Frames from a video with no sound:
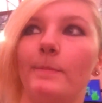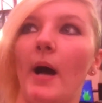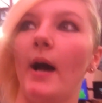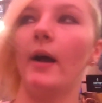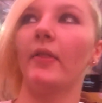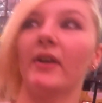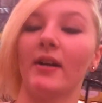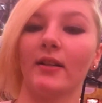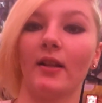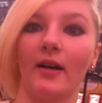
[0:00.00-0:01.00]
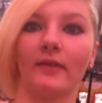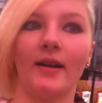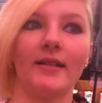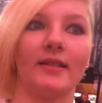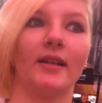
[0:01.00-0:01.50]
But there are a lot of
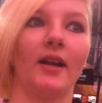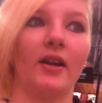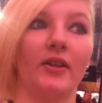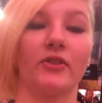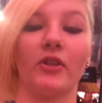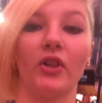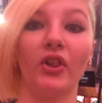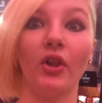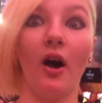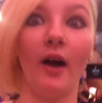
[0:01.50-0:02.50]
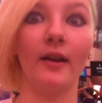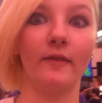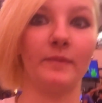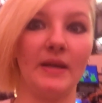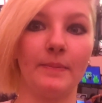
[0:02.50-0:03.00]
rides in here and there's a lot
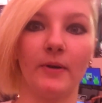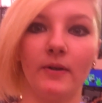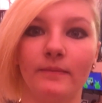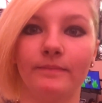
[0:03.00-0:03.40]
of people.